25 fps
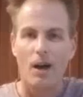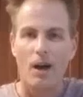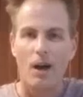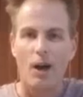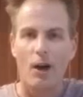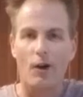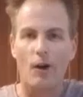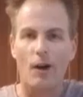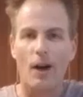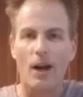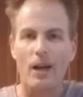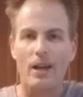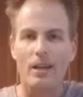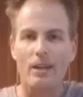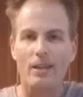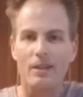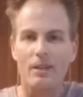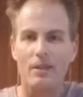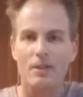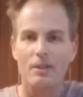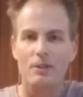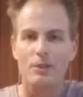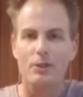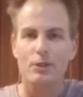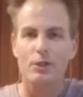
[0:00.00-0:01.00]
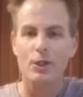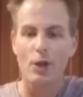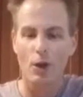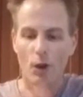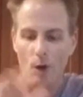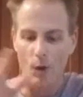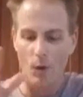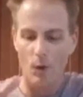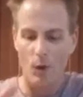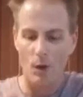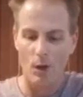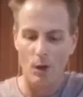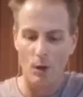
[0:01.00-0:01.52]
All right,
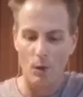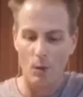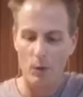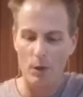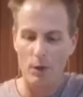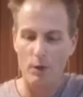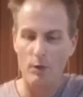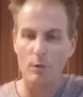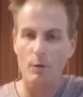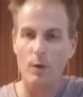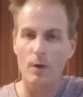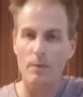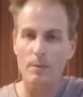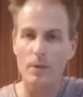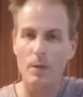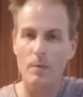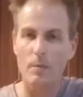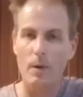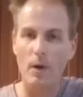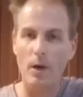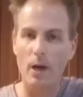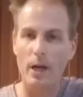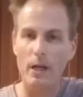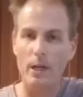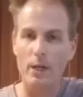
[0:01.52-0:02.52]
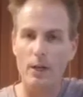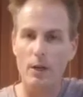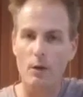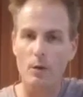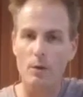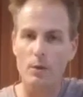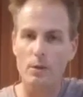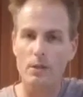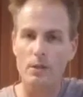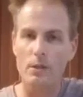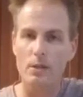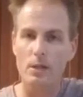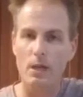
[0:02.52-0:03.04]
so we've whipped up our egg
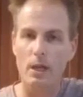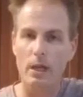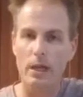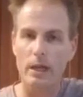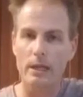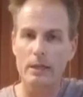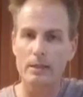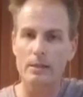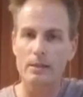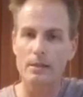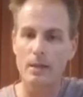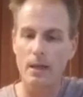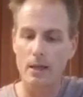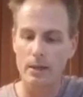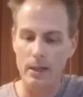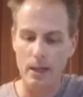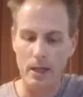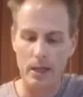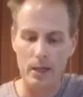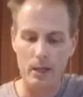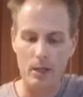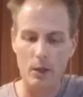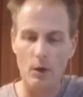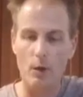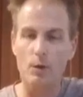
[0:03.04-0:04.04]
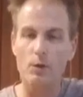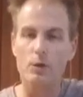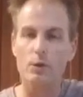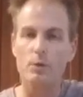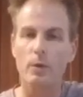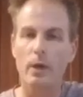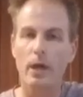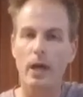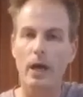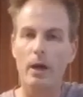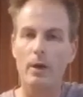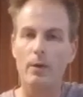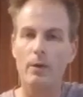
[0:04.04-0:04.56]
yolks. Inside the egg yolks,
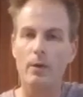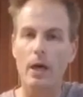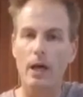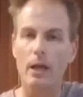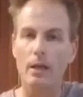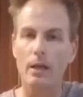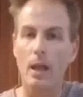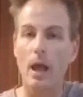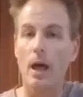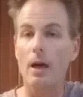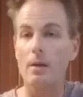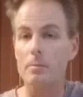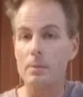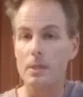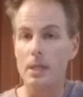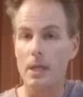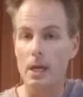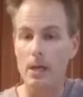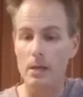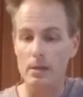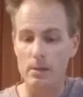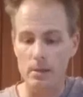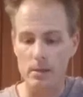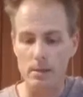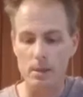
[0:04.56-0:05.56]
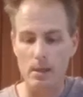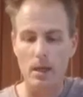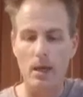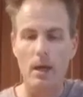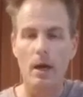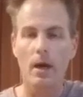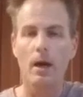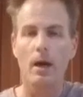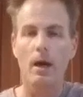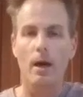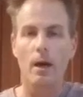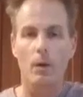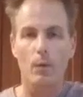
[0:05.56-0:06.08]
we had that lime zest.
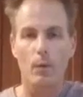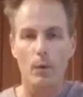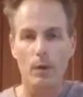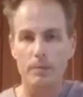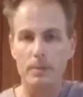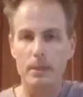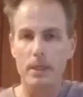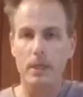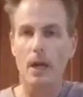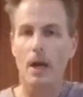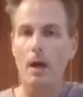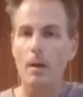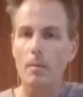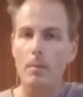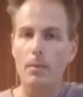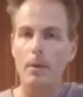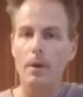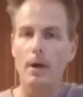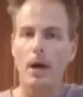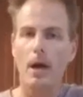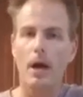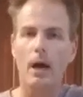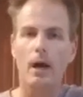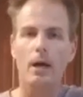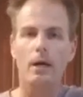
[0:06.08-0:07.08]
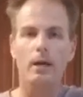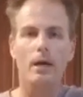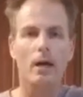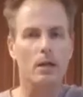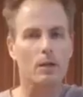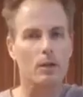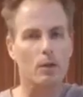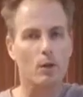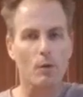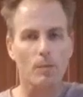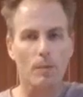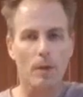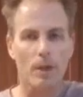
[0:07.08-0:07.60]
Whipped it up, got a
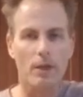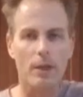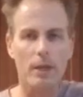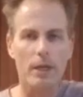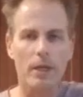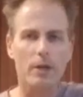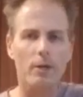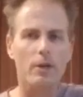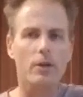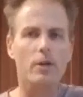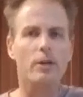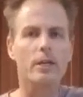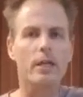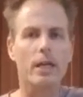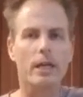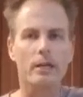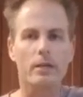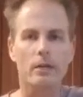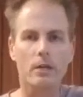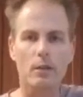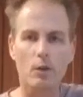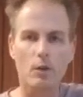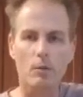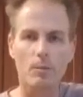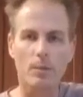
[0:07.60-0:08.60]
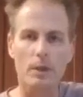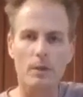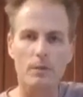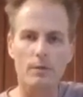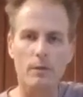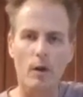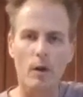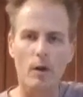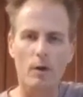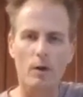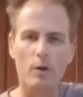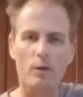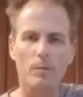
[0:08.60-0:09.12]
little bit thicker, gained a little bit of
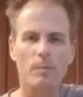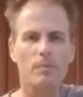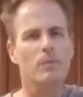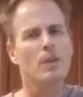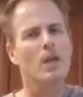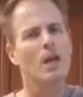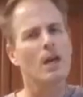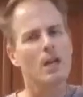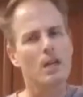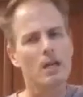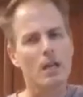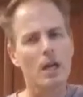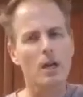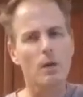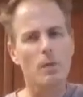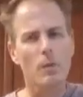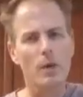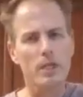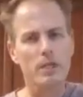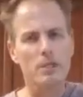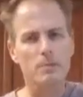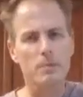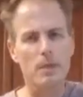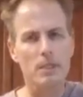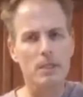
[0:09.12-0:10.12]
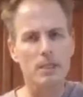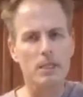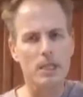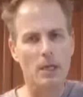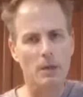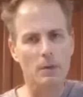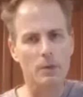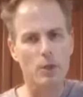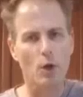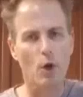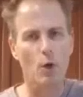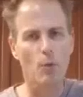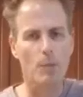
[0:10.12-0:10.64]
volume. Not quite as much as I
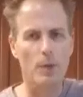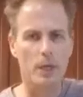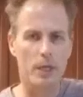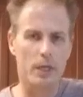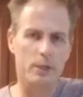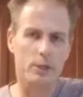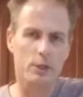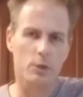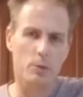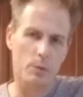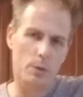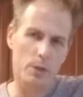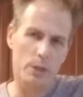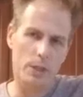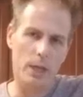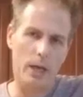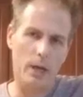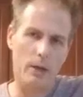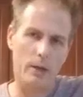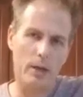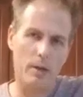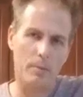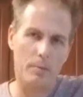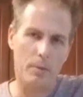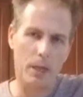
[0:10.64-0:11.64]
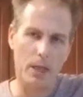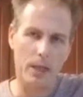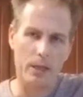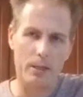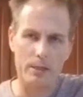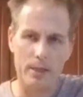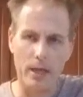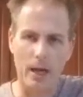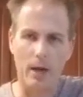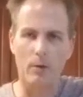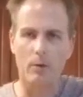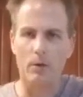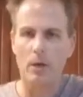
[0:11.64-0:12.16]
was hoping, so we'll see how that plays
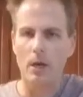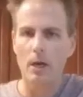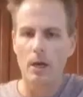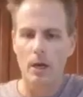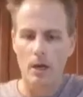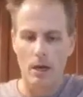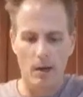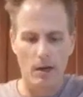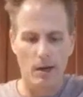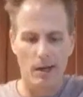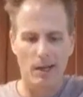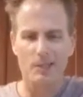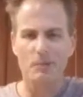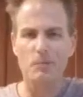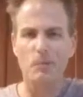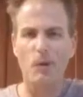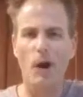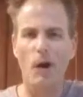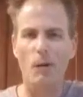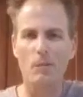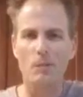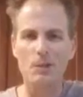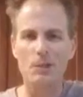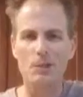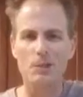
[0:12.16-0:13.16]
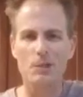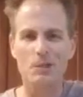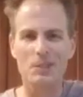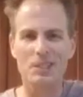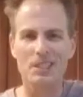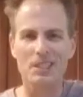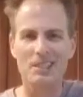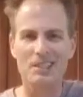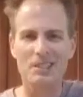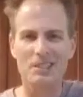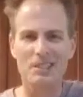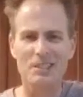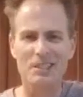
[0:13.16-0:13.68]
out. As promised, you'll
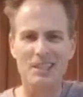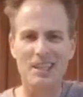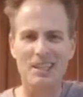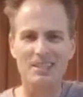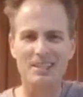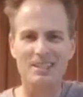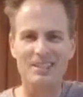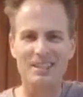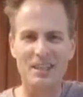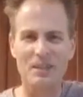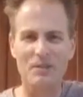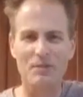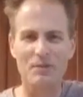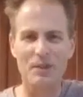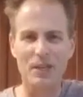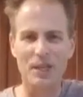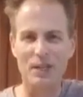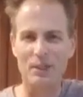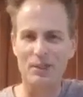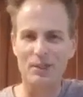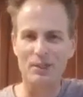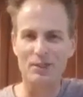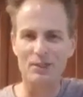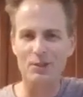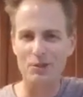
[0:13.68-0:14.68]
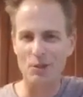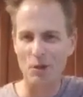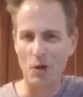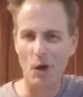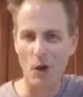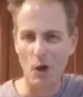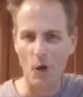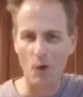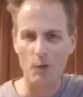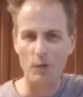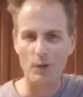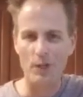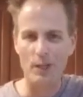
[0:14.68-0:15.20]
see successes and failures.
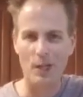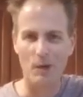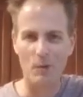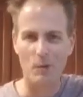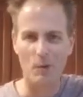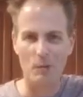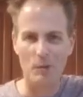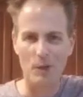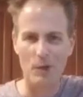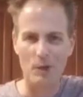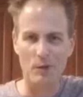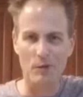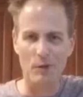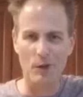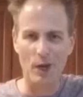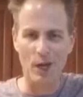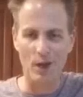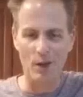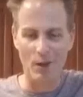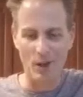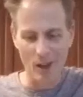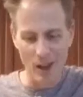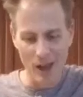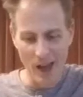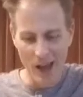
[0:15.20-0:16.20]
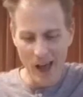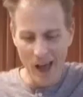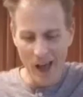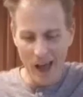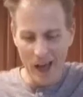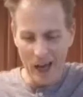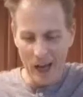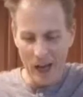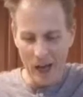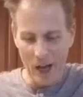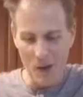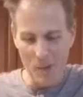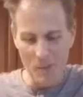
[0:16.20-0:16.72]
Hopefully that won't be a fail.
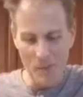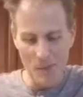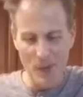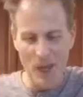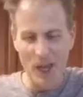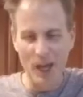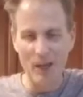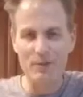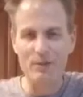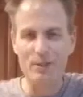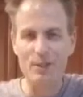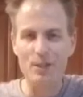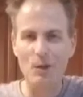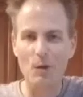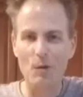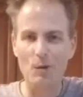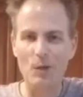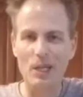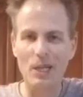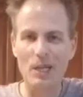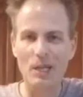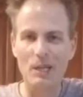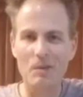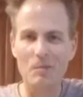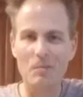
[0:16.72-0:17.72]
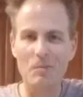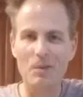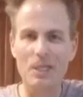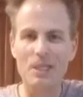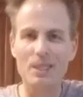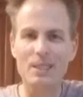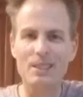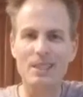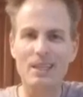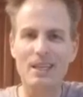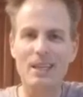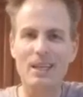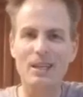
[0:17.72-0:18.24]
I've slowly
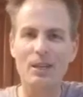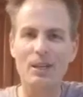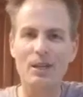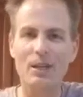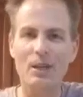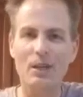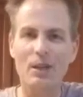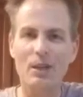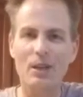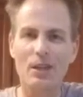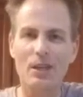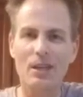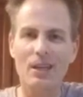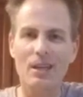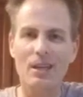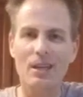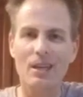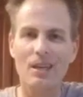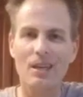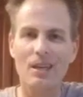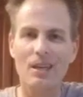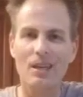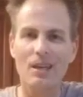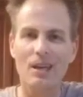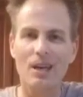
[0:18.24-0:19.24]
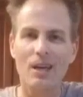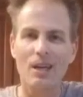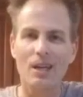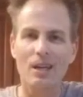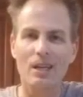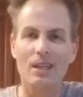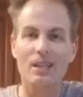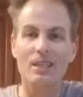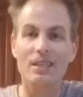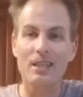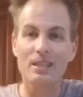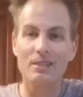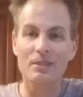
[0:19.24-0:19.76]
mixed in the
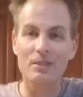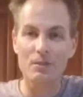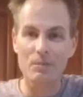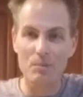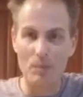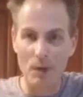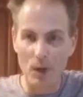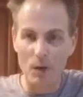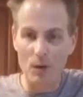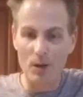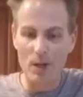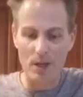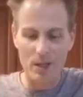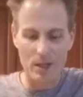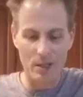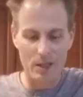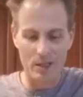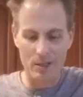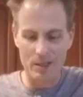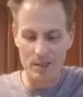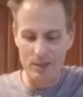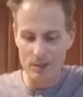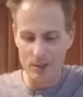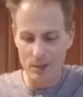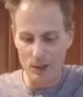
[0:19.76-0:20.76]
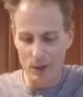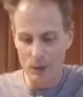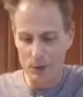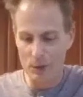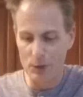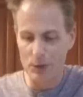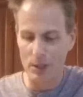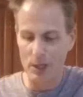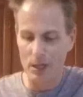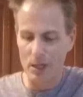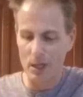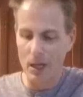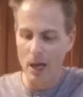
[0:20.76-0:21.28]
condensed milk into the
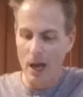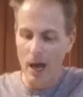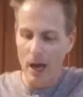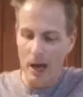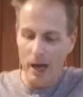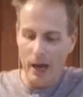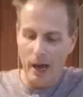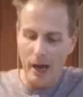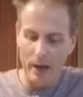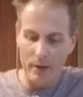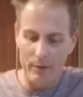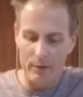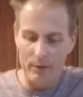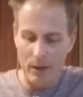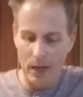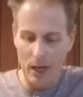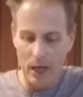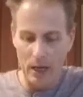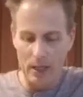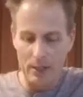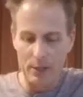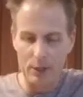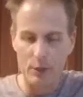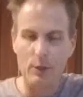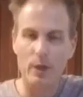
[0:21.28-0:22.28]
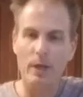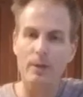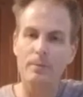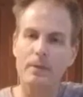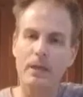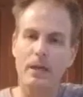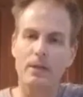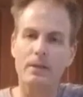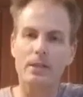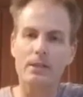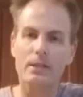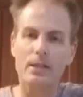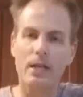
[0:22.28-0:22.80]
solution. I've scraped
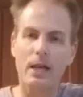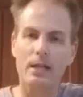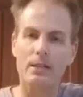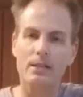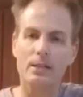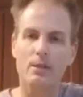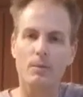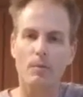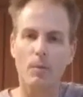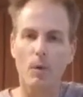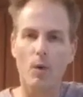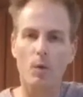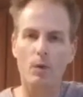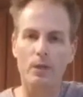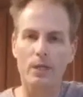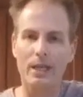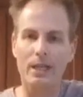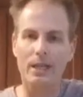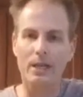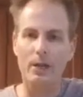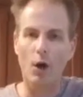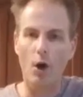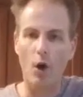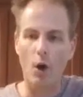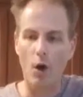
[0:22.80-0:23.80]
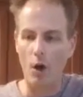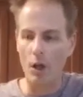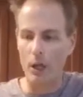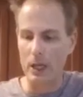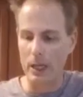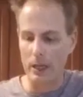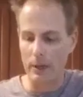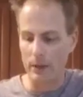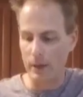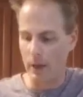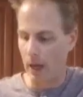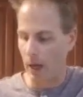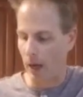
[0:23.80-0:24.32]
down the sides of the bowl to get it all
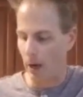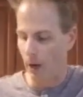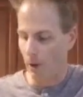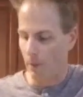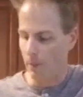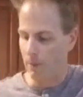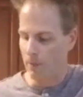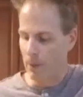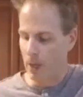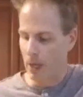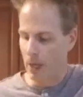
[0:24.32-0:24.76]
in there.